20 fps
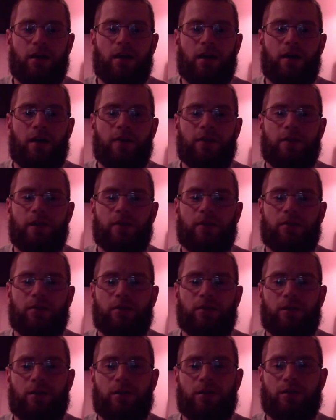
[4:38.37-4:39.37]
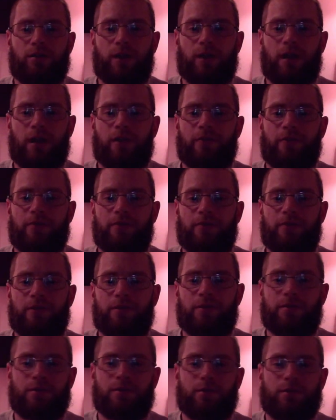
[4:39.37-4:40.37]
of an echocardiograph in
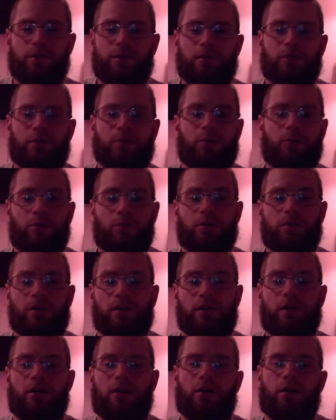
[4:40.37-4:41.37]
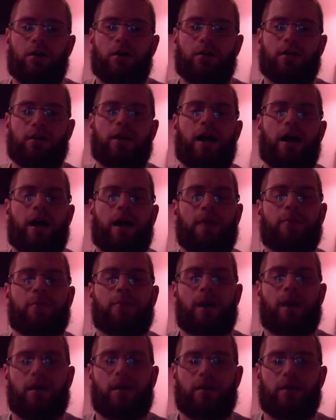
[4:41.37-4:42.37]
the screening of coronary artery
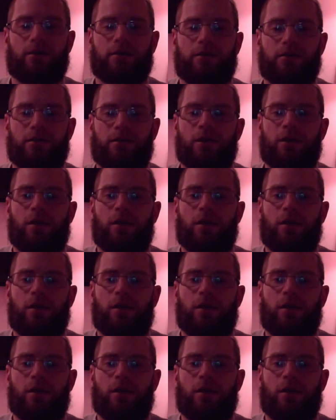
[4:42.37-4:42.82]
abnormalities.